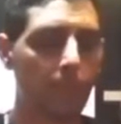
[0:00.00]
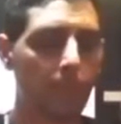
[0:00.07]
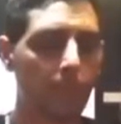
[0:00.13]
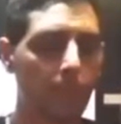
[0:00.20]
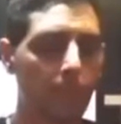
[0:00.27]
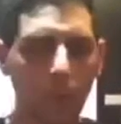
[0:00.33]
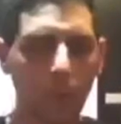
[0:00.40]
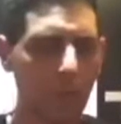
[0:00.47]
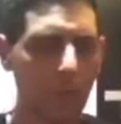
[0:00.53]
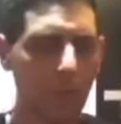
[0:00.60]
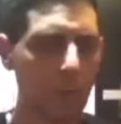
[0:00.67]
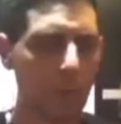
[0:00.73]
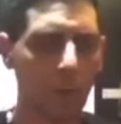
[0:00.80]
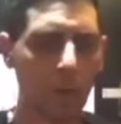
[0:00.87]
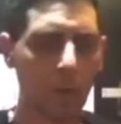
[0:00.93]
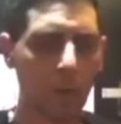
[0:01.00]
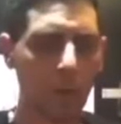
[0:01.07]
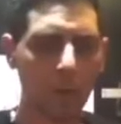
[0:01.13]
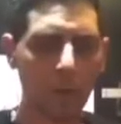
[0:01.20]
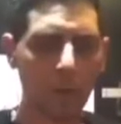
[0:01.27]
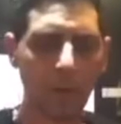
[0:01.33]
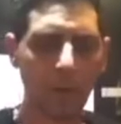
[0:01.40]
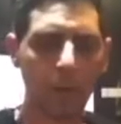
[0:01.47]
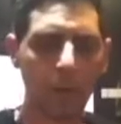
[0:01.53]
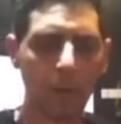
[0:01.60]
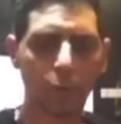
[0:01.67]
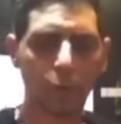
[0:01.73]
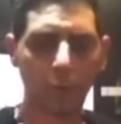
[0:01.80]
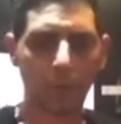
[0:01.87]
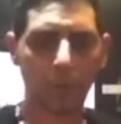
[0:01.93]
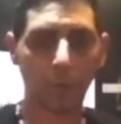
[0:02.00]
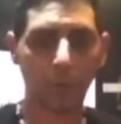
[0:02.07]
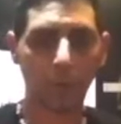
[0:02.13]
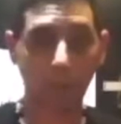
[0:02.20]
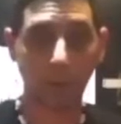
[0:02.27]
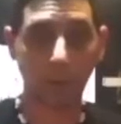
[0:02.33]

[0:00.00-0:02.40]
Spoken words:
whatever you want, but it becomes really bulky,